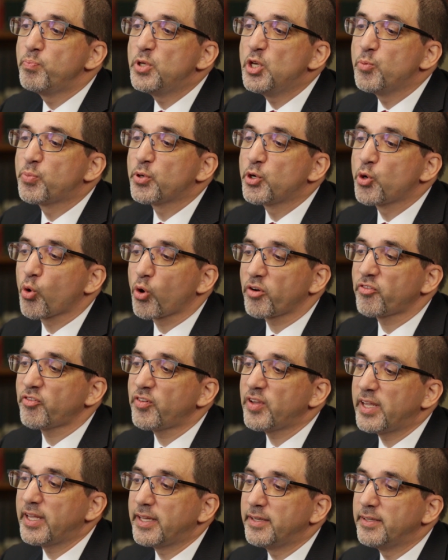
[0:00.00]

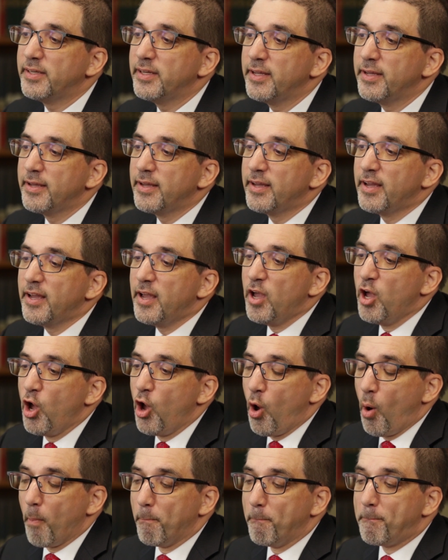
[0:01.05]
buprenorphine
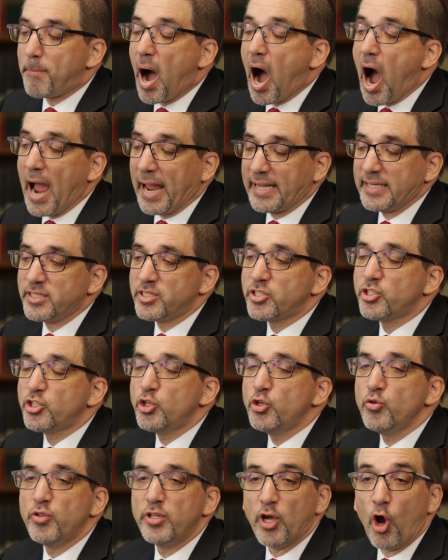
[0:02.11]
binds
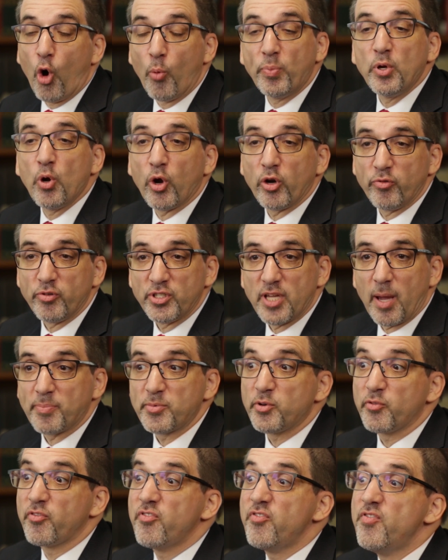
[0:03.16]
to the opioid
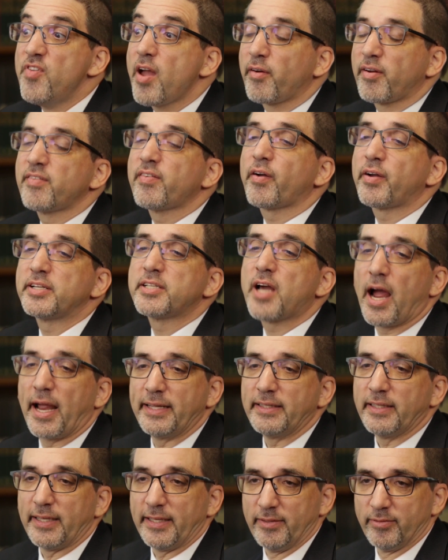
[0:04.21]
receptor very, very
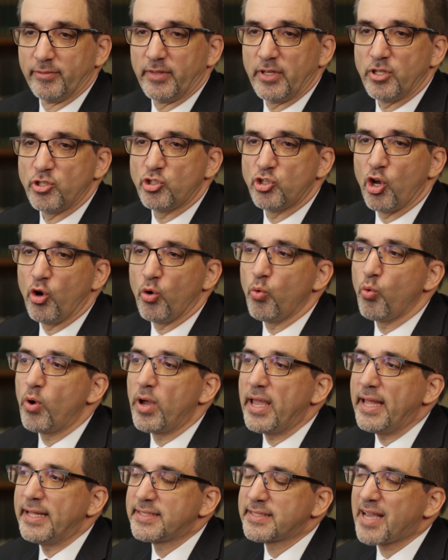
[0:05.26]
tightly. So
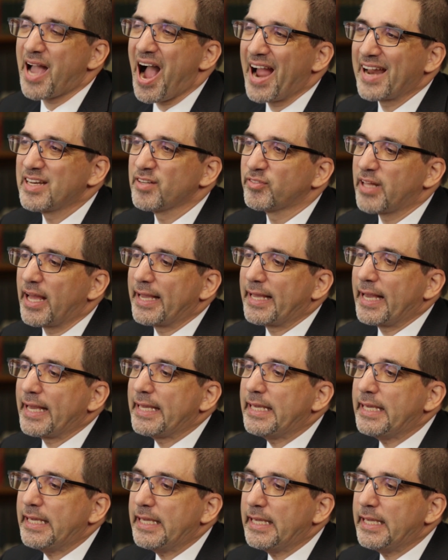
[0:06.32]
it's kind of like a
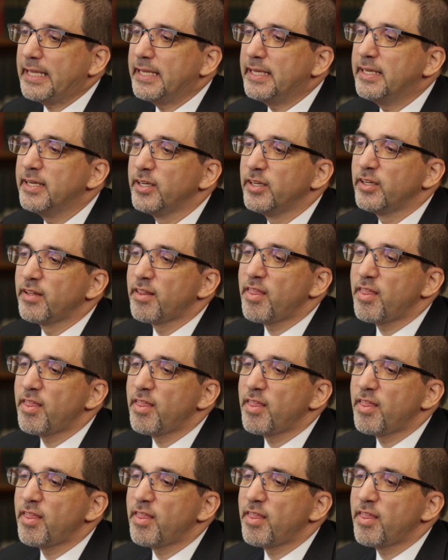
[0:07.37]
key